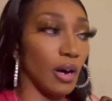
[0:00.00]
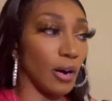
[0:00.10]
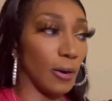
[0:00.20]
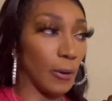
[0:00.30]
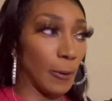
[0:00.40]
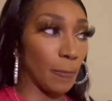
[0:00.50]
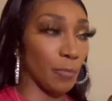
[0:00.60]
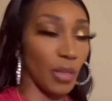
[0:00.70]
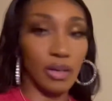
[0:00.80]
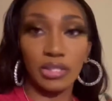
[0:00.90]

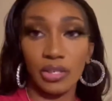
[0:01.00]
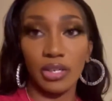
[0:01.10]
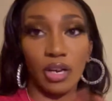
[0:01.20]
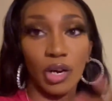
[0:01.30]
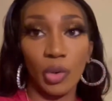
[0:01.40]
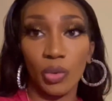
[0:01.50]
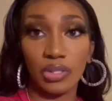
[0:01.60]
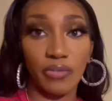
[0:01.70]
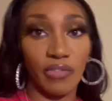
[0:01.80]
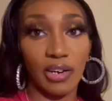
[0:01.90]
So yeah, Carter
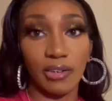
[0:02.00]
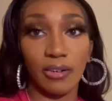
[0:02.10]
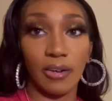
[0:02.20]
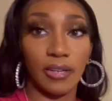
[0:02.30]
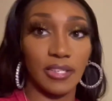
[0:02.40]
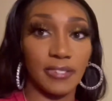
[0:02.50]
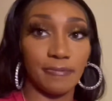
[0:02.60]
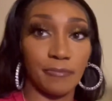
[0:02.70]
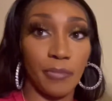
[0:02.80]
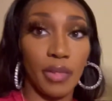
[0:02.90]
wants to follow
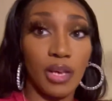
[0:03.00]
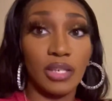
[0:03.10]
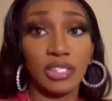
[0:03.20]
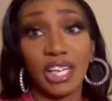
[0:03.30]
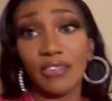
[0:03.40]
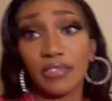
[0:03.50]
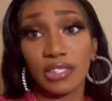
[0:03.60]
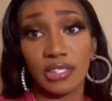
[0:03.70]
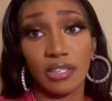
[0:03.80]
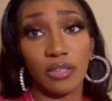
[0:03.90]
in Jay
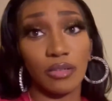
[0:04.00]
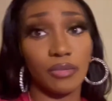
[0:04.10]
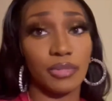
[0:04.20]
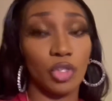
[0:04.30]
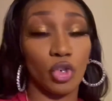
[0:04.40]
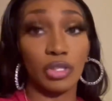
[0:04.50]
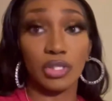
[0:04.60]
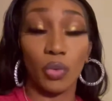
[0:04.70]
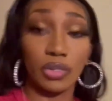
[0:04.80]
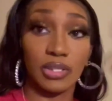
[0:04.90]
footsteps.
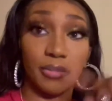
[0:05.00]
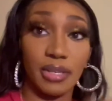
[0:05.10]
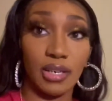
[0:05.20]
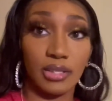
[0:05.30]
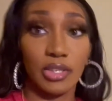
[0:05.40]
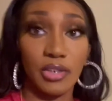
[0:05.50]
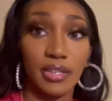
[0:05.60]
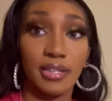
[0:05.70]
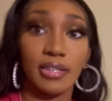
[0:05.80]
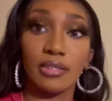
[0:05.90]
Crystal wants to be an
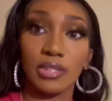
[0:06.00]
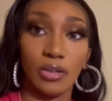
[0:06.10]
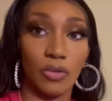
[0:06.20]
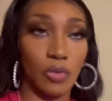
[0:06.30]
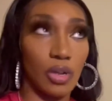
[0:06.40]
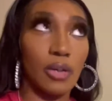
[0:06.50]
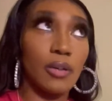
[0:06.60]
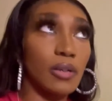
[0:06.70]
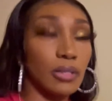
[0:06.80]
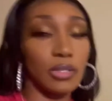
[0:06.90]
attorney. So
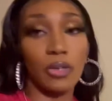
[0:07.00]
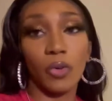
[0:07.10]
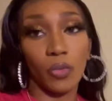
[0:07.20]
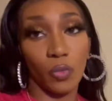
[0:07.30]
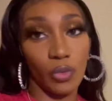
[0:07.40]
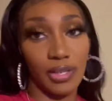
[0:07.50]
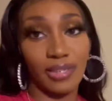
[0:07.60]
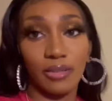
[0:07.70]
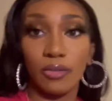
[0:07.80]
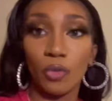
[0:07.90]
yeah,
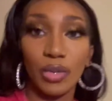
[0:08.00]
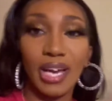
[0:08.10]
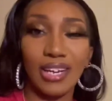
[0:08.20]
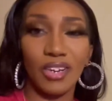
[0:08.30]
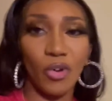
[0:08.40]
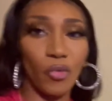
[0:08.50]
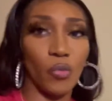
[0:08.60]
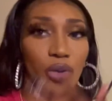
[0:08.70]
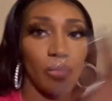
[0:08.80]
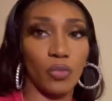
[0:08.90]
we kind of know
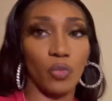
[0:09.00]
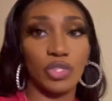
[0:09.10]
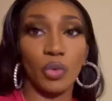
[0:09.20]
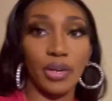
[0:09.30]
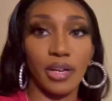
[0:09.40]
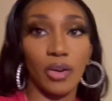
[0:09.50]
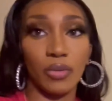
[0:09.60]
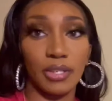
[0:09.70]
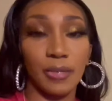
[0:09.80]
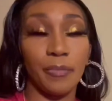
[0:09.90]
which way to go
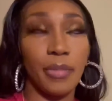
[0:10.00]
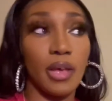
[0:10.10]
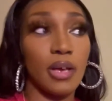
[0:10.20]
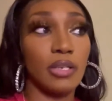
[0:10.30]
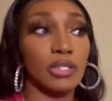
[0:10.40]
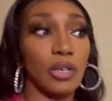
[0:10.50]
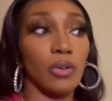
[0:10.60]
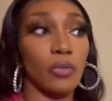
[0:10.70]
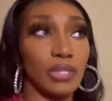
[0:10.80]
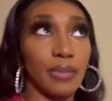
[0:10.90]
with it.
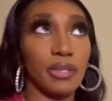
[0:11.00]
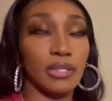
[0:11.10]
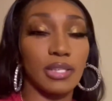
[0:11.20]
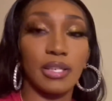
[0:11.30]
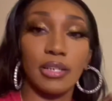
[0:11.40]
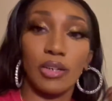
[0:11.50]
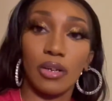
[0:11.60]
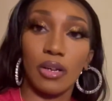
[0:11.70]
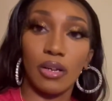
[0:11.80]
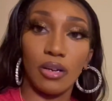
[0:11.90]
So with that being said,
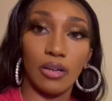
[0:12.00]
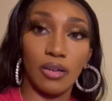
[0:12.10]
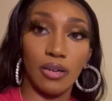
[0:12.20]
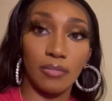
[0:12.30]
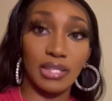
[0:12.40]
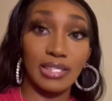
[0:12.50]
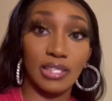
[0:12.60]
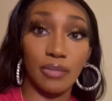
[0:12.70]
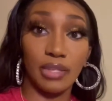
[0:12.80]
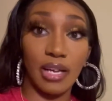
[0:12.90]
I'm teaching
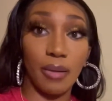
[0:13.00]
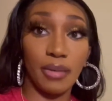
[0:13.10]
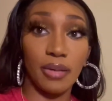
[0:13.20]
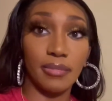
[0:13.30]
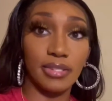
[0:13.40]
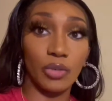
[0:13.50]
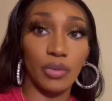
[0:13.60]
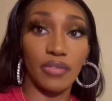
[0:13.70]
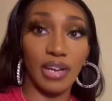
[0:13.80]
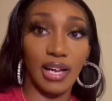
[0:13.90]
them the amendments or
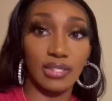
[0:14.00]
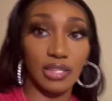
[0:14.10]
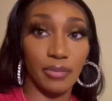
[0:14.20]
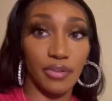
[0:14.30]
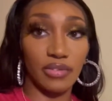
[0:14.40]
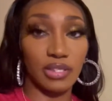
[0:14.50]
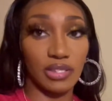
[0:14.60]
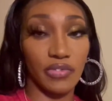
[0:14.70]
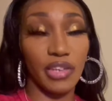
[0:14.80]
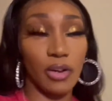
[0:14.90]
whatever, like I said previously in
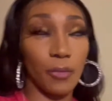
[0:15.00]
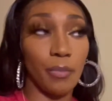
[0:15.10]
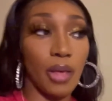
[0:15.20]
this video.